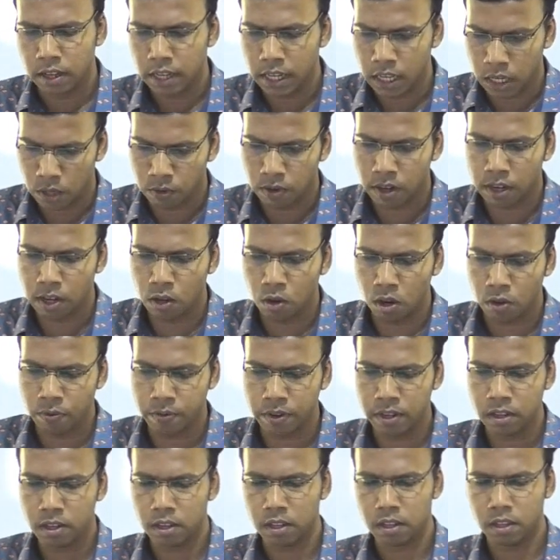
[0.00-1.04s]
Irrawaddy
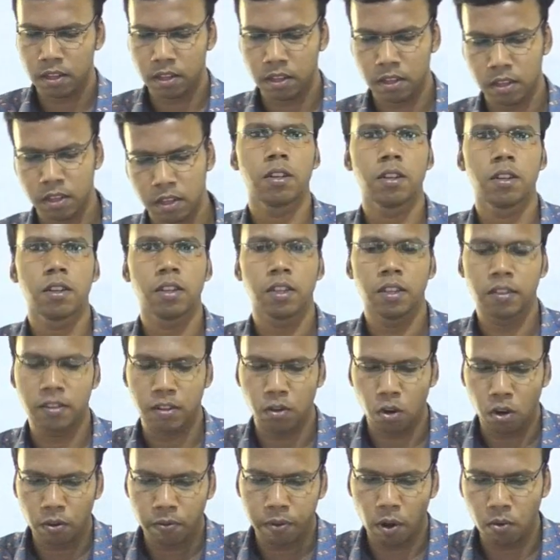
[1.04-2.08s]
dolphin is
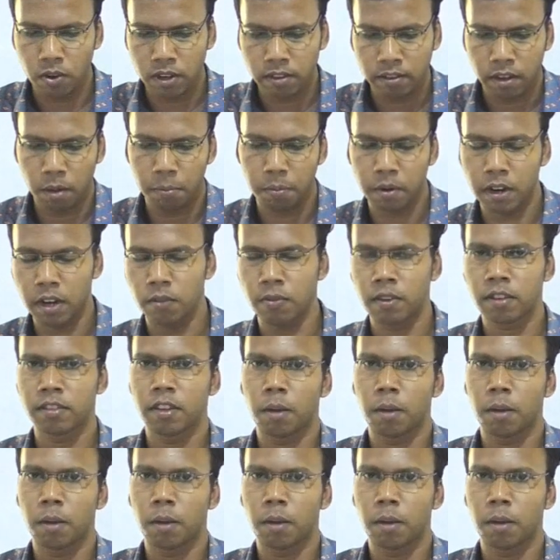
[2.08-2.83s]
not found in Chambal River.